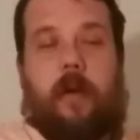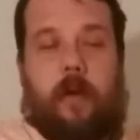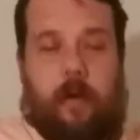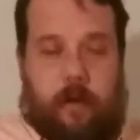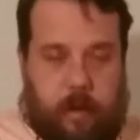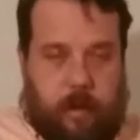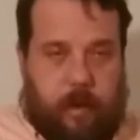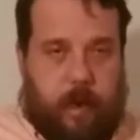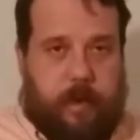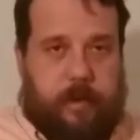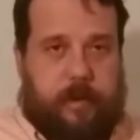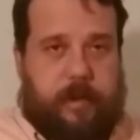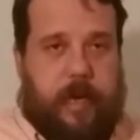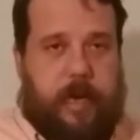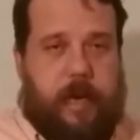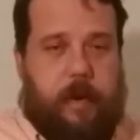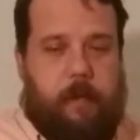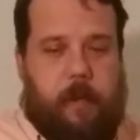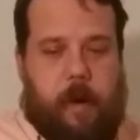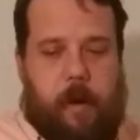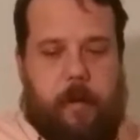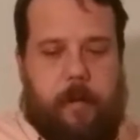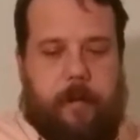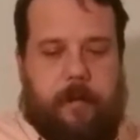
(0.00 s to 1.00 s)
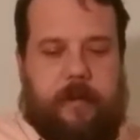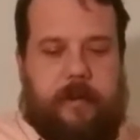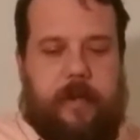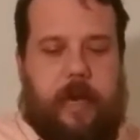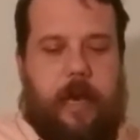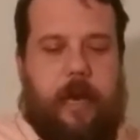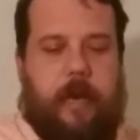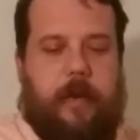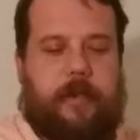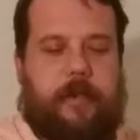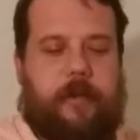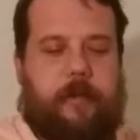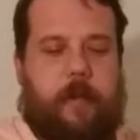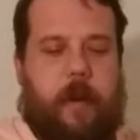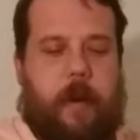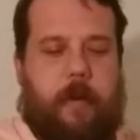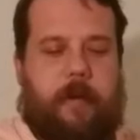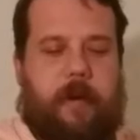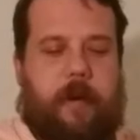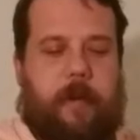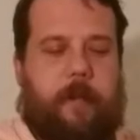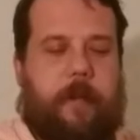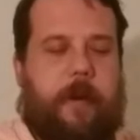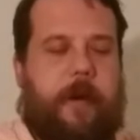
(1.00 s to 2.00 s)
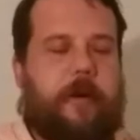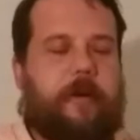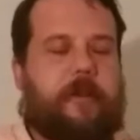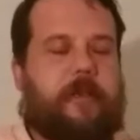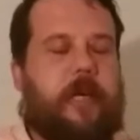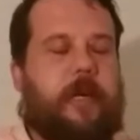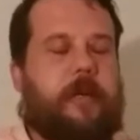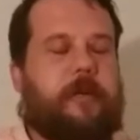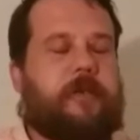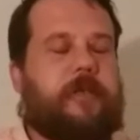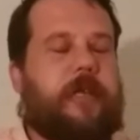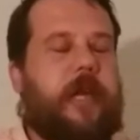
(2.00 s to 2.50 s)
Let's take a moment of silence to remember the beers I've